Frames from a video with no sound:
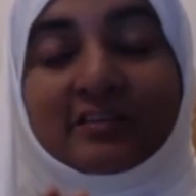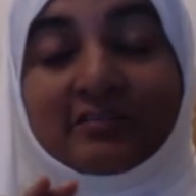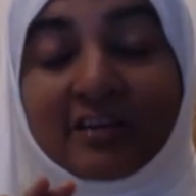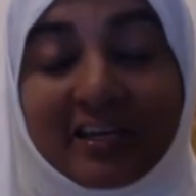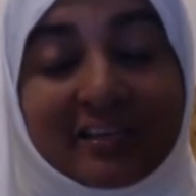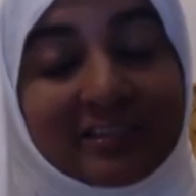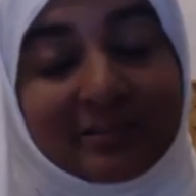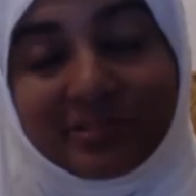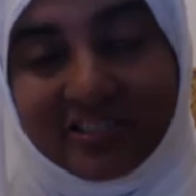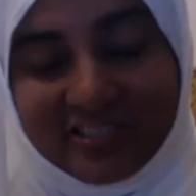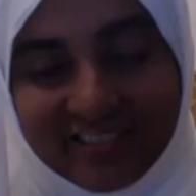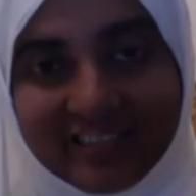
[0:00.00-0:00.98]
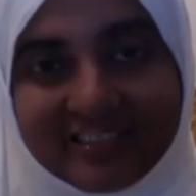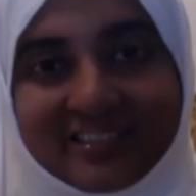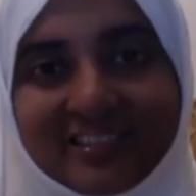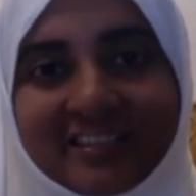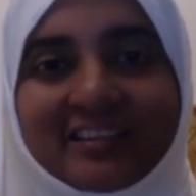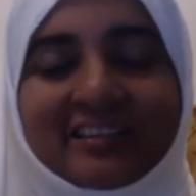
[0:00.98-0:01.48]
divinely
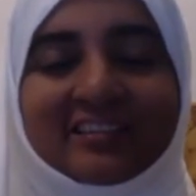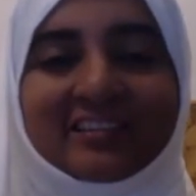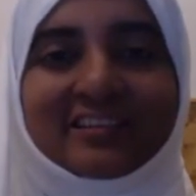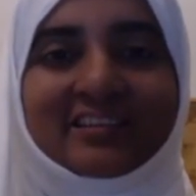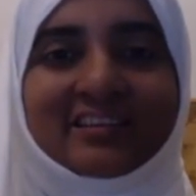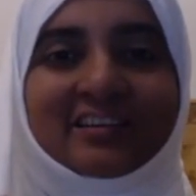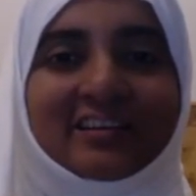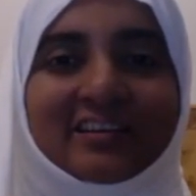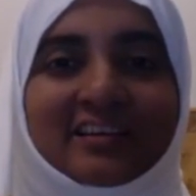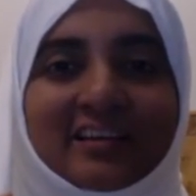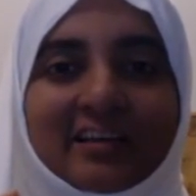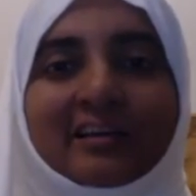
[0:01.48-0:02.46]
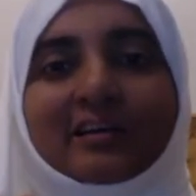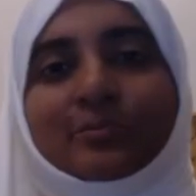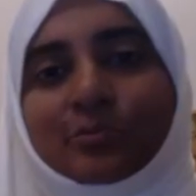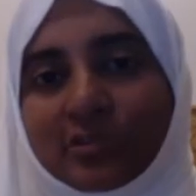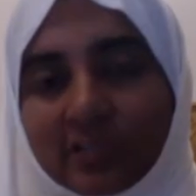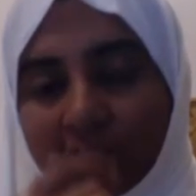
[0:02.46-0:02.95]
protected
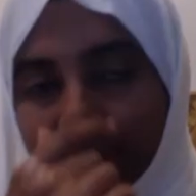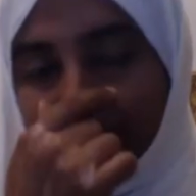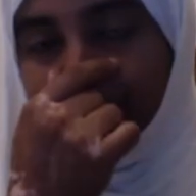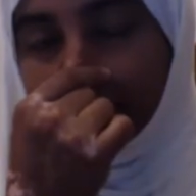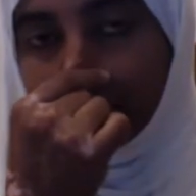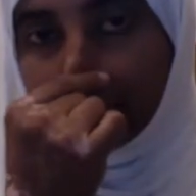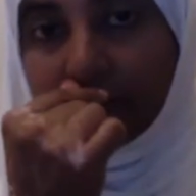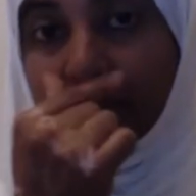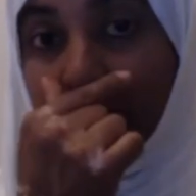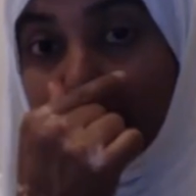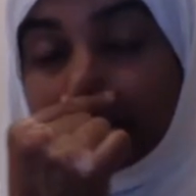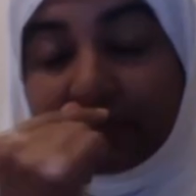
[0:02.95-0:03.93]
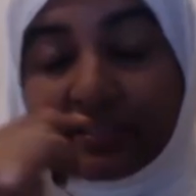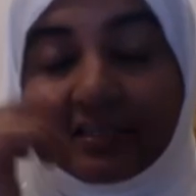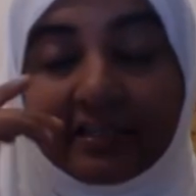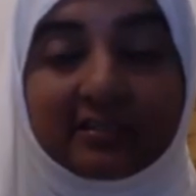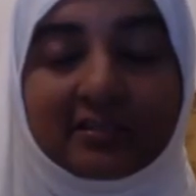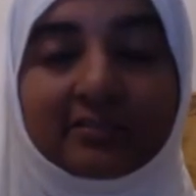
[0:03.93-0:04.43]
kalamullah the
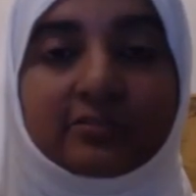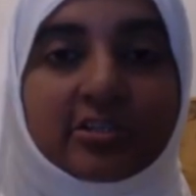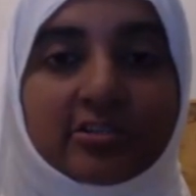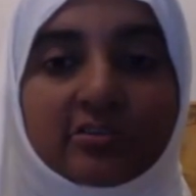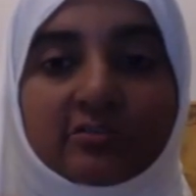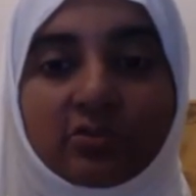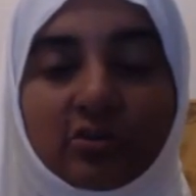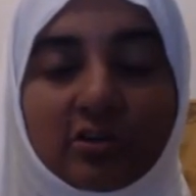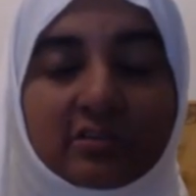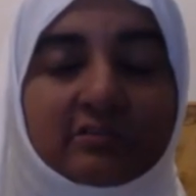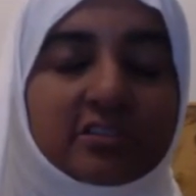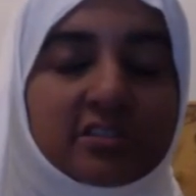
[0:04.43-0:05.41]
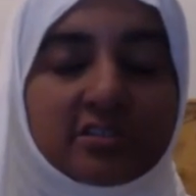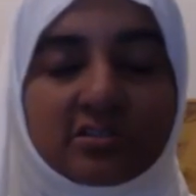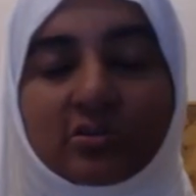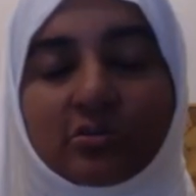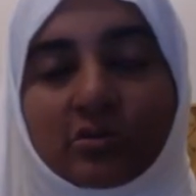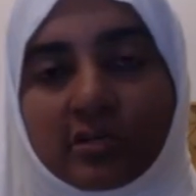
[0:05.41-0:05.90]
uncreated word of god which is the